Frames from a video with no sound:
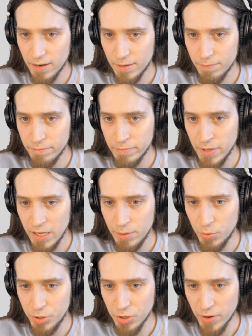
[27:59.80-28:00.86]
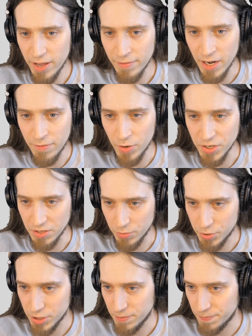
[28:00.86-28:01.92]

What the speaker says: Maybe we don't have enough resolution.